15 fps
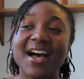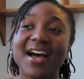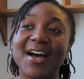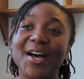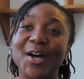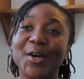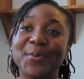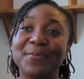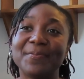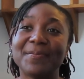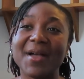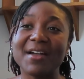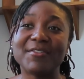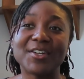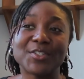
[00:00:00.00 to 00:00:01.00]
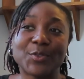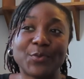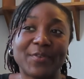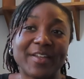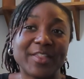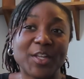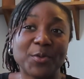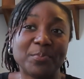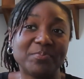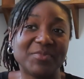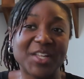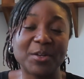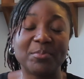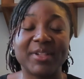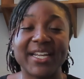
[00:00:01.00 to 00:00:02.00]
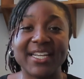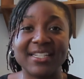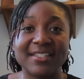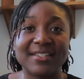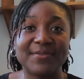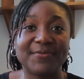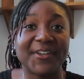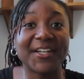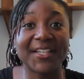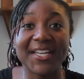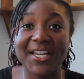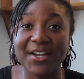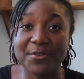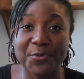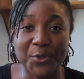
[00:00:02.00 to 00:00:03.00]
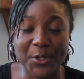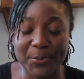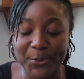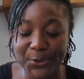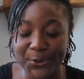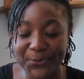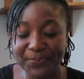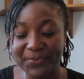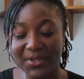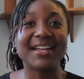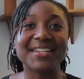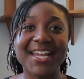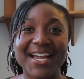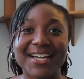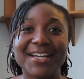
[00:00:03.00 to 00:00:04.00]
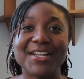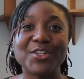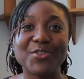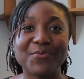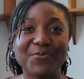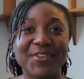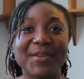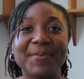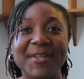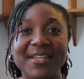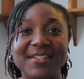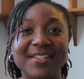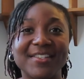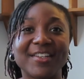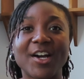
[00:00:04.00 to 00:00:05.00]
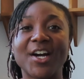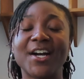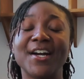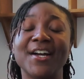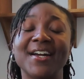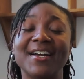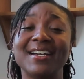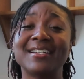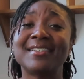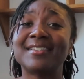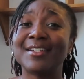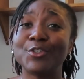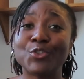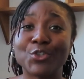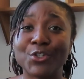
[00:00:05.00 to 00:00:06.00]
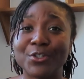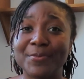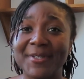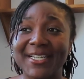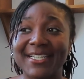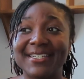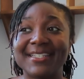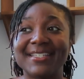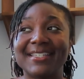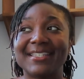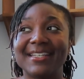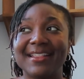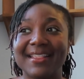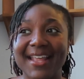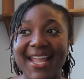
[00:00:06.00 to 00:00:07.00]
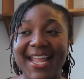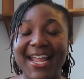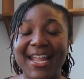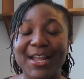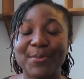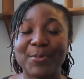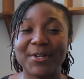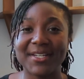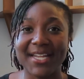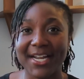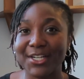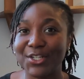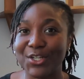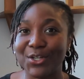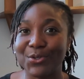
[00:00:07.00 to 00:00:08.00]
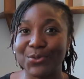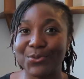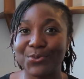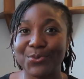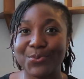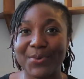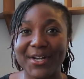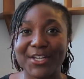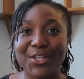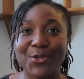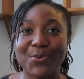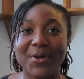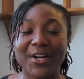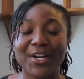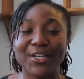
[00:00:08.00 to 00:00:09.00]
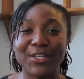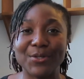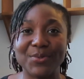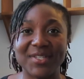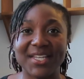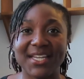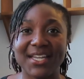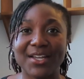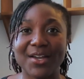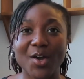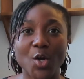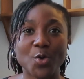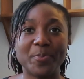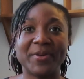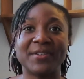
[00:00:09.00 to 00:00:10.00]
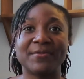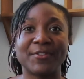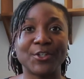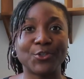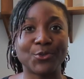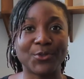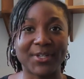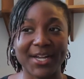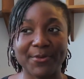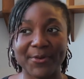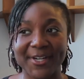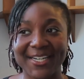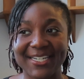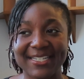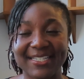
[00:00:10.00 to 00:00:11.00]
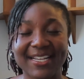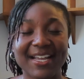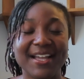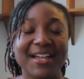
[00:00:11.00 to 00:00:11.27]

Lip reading: I've also found their plans fairly affordable. And yeah, VPNs are essential because they protect you while you are using open virtual networks.